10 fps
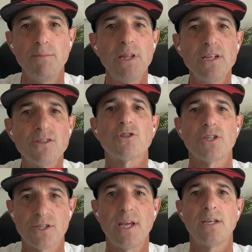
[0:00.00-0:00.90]
I mean, these are
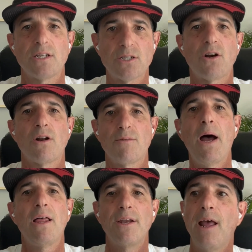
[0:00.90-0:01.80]
just things that started
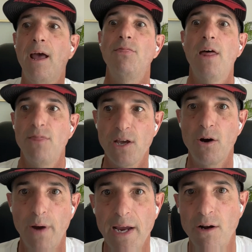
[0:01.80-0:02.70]
piling, and then the
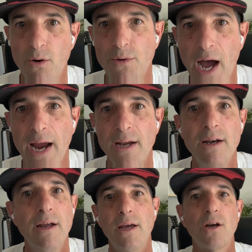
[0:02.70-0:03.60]
08,
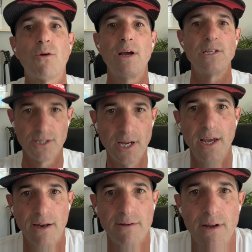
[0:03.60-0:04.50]
09 crisis
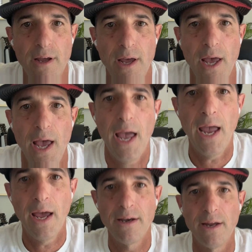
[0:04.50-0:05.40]
hit.
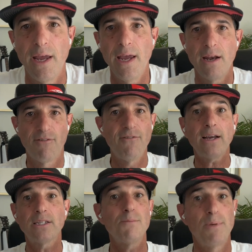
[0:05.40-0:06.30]
And it
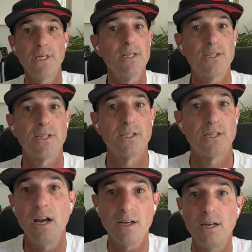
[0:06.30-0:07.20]
affected businesses.
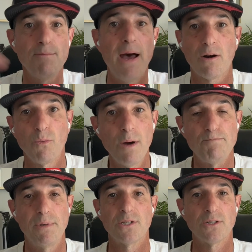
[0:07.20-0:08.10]
And it didn't matter
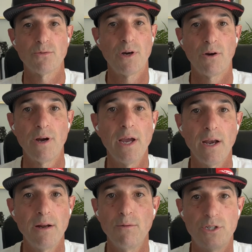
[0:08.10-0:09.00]
what business we were in.
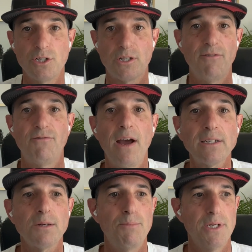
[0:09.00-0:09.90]
It would just
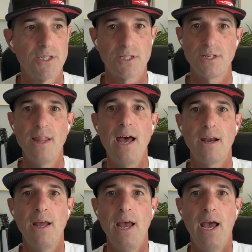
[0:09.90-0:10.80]
affected business. And
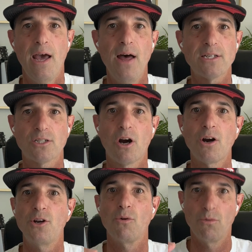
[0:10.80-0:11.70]
that
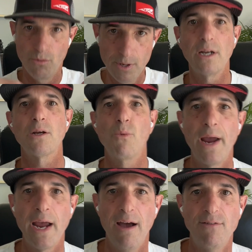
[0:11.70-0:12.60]
started to really
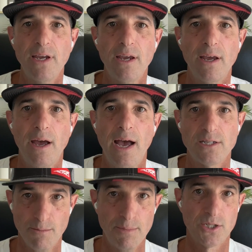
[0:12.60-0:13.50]
weigh heavy
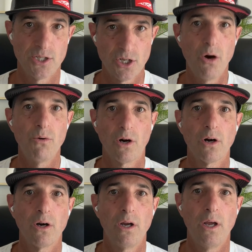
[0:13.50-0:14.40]
as a business
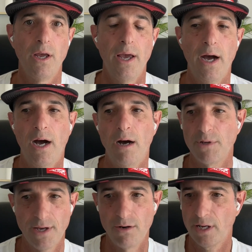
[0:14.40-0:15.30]
owner,
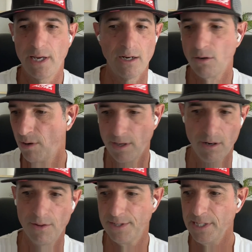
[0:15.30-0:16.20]
without again going
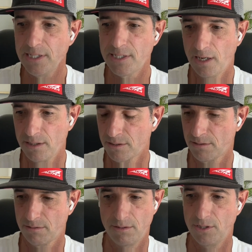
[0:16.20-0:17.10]
into all the
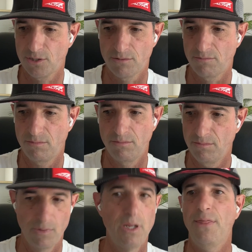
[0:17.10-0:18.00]
details. And just
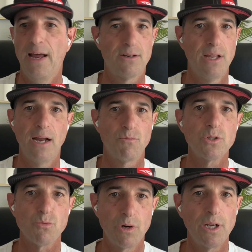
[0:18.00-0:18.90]
that
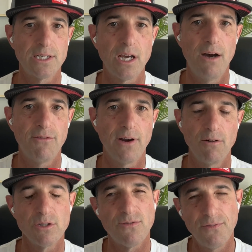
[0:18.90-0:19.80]
was really tough. And
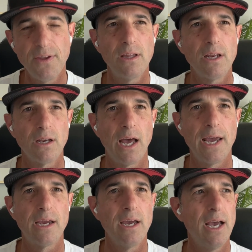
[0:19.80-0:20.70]
I was feeling
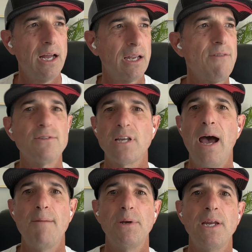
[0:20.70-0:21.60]
like life is
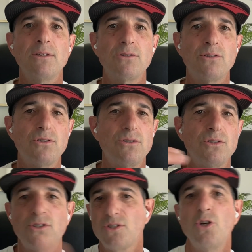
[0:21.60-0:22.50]
happening
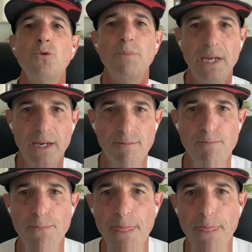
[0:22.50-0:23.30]
to me.